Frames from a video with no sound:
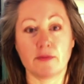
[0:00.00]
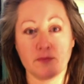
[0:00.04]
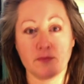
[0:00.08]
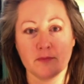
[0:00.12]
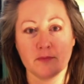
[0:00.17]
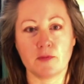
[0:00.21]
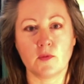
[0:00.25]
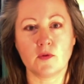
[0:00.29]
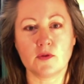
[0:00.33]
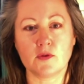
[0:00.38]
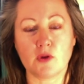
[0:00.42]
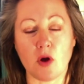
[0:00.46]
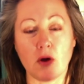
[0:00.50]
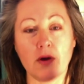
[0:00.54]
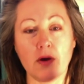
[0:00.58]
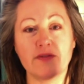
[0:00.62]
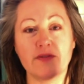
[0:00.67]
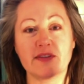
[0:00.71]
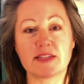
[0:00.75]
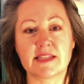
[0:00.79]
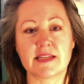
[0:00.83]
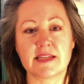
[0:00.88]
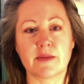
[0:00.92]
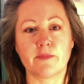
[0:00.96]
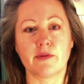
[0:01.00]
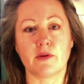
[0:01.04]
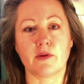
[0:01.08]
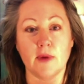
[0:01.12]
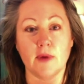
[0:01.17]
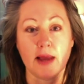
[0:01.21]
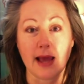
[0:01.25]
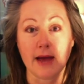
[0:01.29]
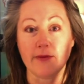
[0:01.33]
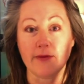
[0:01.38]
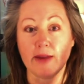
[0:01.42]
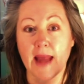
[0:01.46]
we'll go even simpler. We
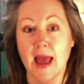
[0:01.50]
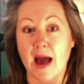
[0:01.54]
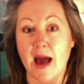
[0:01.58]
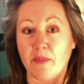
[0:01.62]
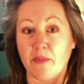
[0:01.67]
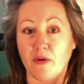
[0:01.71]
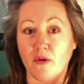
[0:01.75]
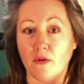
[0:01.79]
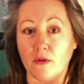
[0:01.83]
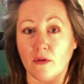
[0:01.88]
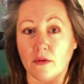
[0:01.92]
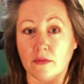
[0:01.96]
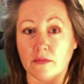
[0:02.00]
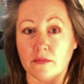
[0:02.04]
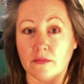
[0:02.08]
have an apple,